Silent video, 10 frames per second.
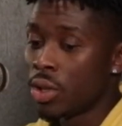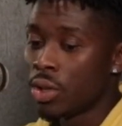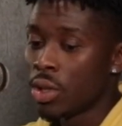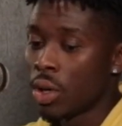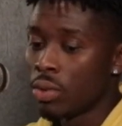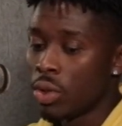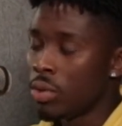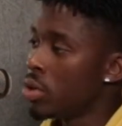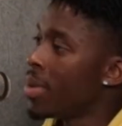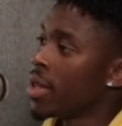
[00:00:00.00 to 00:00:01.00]
And
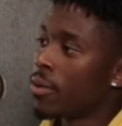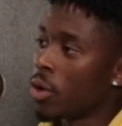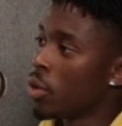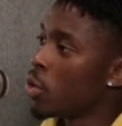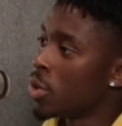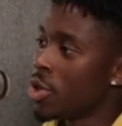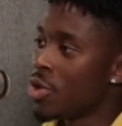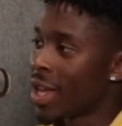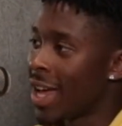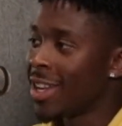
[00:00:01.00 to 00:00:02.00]
you make the phone calls when you
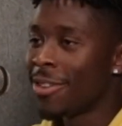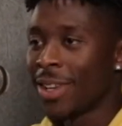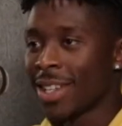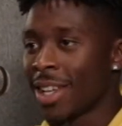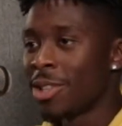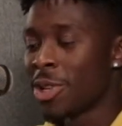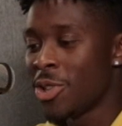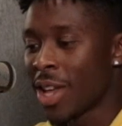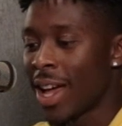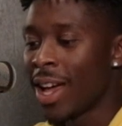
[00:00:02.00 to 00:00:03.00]
can and the FaceTimes when you
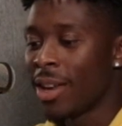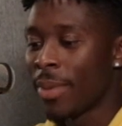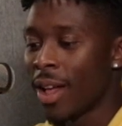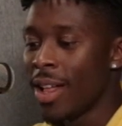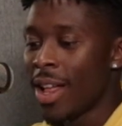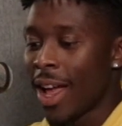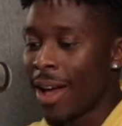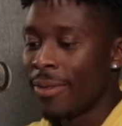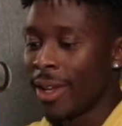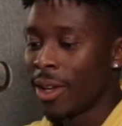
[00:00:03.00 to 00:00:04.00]
can. But I
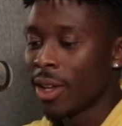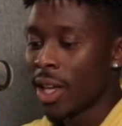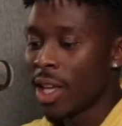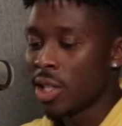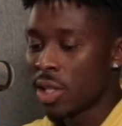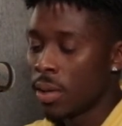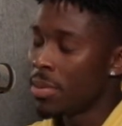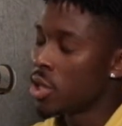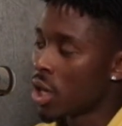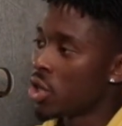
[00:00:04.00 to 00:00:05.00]
think it can be
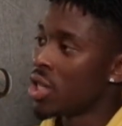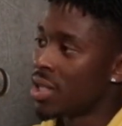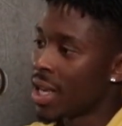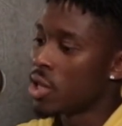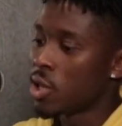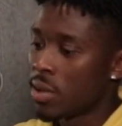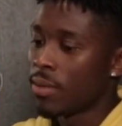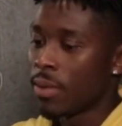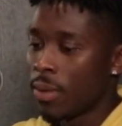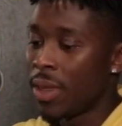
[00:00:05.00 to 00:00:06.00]
such an intense
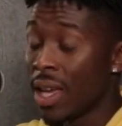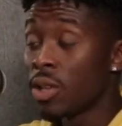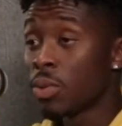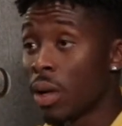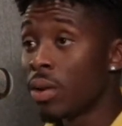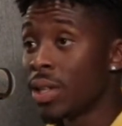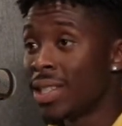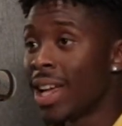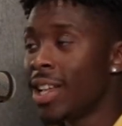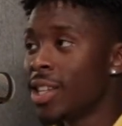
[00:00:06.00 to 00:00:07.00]
thing as well, is
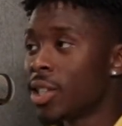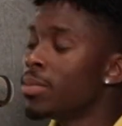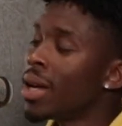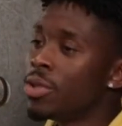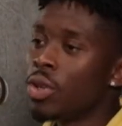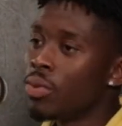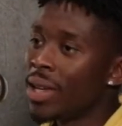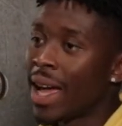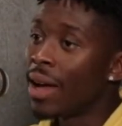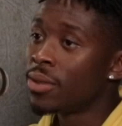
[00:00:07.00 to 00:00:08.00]
that sometimes you don't really
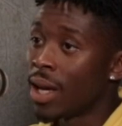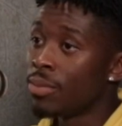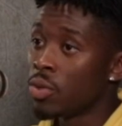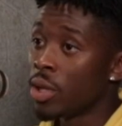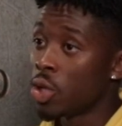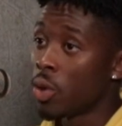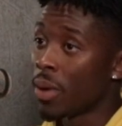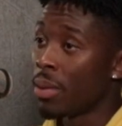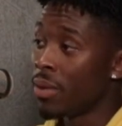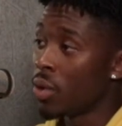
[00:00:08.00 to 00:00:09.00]
have time to really chop it
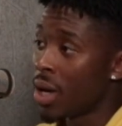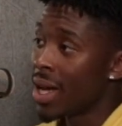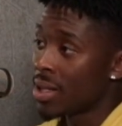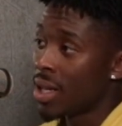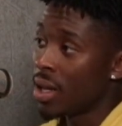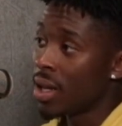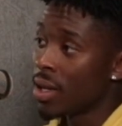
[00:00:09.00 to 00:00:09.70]
up with your guys like that.